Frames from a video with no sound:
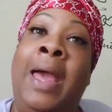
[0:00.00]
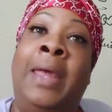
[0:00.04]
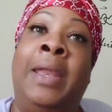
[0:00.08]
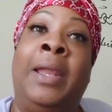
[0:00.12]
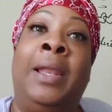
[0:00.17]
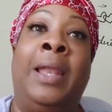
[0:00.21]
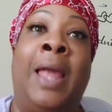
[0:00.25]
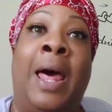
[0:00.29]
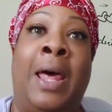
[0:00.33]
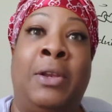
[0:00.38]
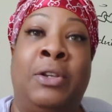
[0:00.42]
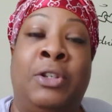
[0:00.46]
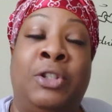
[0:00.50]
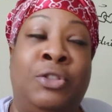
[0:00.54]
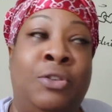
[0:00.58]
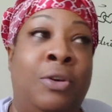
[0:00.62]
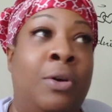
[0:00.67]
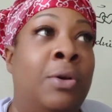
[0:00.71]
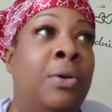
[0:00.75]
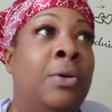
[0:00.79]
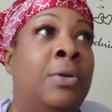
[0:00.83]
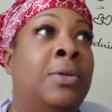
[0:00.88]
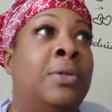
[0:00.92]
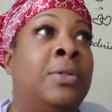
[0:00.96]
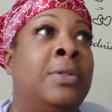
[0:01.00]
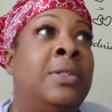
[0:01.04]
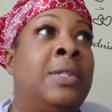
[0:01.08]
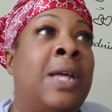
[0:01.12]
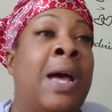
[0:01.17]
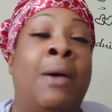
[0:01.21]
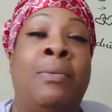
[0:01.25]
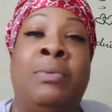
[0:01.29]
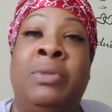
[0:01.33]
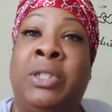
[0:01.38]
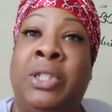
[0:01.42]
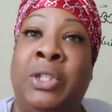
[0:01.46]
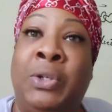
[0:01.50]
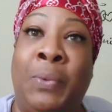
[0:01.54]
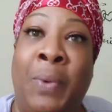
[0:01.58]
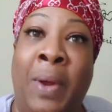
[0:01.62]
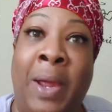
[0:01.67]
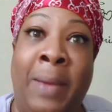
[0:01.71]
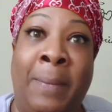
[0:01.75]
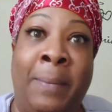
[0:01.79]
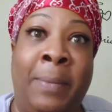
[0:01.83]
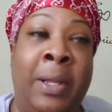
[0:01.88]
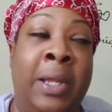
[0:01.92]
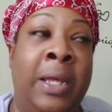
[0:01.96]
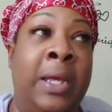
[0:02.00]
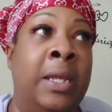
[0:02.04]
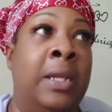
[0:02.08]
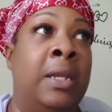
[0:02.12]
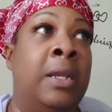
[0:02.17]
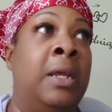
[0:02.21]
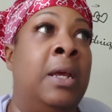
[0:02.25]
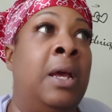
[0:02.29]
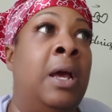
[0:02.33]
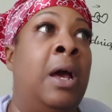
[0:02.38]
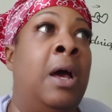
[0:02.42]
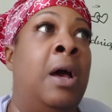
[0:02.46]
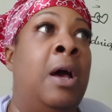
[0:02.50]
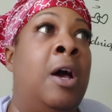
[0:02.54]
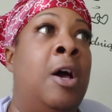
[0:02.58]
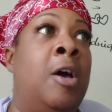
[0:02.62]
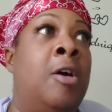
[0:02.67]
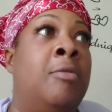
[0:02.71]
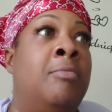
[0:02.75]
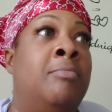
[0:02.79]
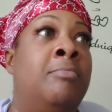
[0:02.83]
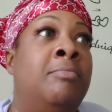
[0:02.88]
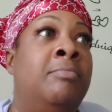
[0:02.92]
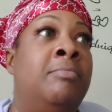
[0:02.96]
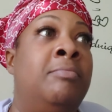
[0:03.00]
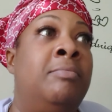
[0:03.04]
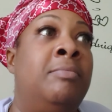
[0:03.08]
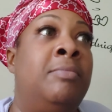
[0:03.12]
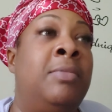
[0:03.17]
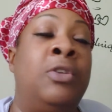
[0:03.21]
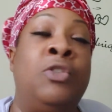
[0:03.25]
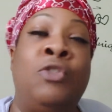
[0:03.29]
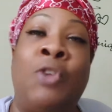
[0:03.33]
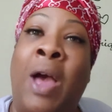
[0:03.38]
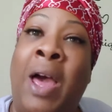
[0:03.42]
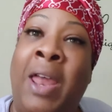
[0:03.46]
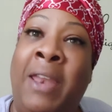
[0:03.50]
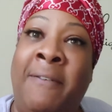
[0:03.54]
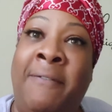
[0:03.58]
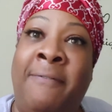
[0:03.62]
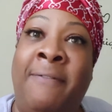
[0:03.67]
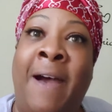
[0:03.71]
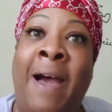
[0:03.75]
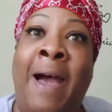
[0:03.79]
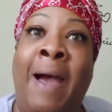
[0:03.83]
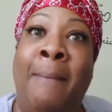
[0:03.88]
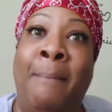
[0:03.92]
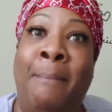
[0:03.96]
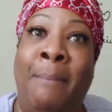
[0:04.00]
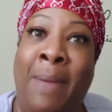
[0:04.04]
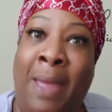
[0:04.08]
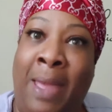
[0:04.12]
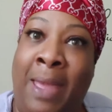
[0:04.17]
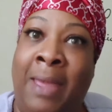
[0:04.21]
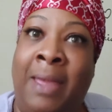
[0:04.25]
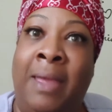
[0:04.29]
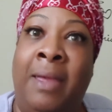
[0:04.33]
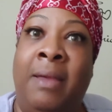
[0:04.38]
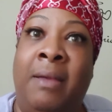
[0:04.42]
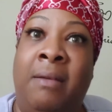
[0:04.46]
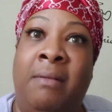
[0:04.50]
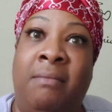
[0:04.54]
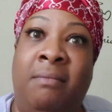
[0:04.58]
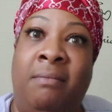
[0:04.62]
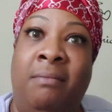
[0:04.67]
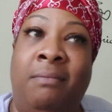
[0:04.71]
had a lot of struggles. I was scrambling, um, trying to find me.